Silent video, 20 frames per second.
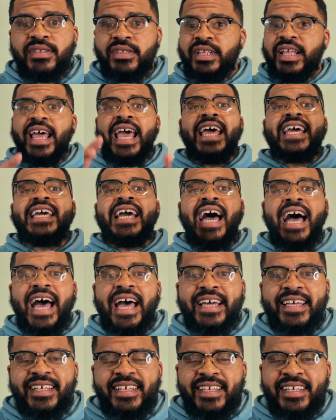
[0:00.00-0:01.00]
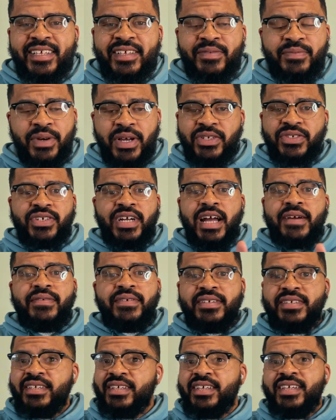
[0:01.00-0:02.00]
AI. Bus
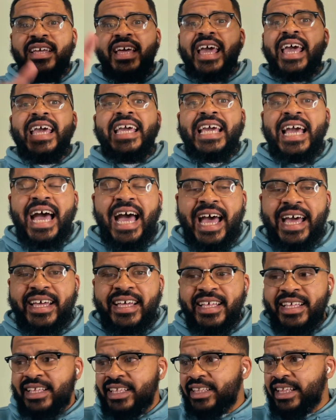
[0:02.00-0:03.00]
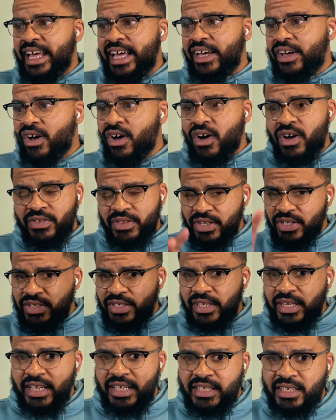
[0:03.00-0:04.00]
drivers, AI. Like all this
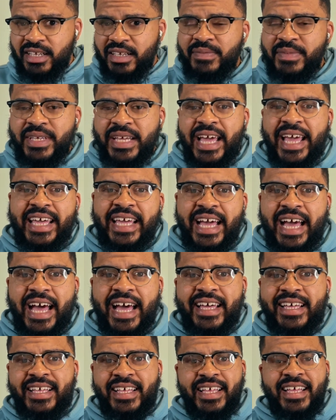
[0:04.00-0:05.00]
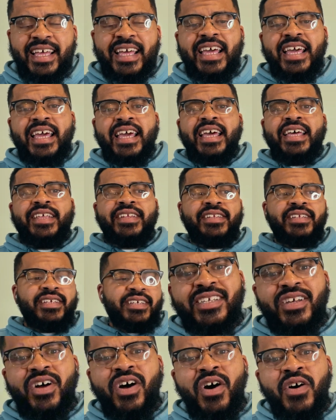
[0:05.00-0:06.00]
shit is gonna be AI. And
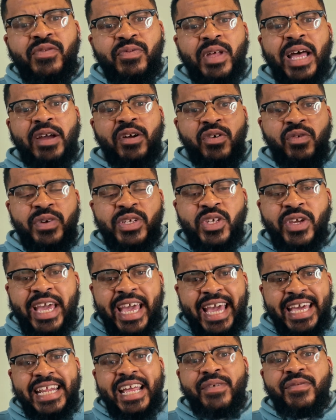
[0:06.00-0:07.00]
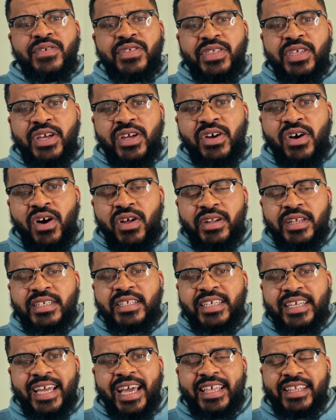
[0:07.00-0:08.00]
all like when you add everything all in
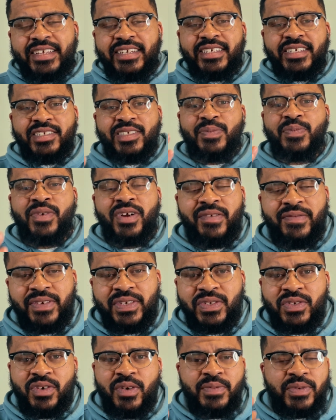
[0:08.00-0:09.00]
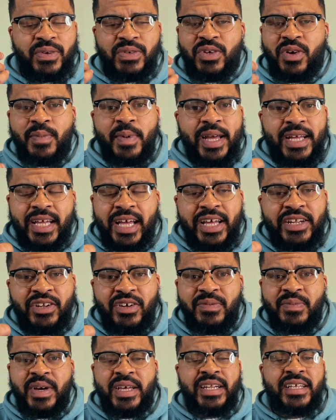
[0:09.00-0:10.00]
together, it's just a perfect storm, though. Nobody got no
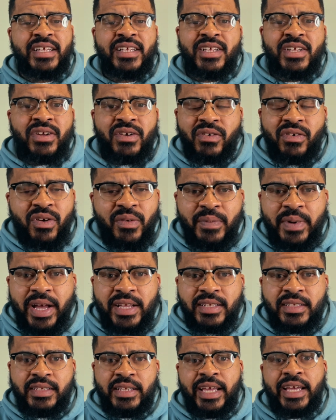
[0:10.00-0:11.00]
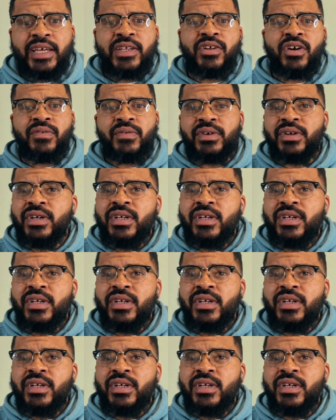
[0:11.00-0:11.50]
money. Robots is taking over.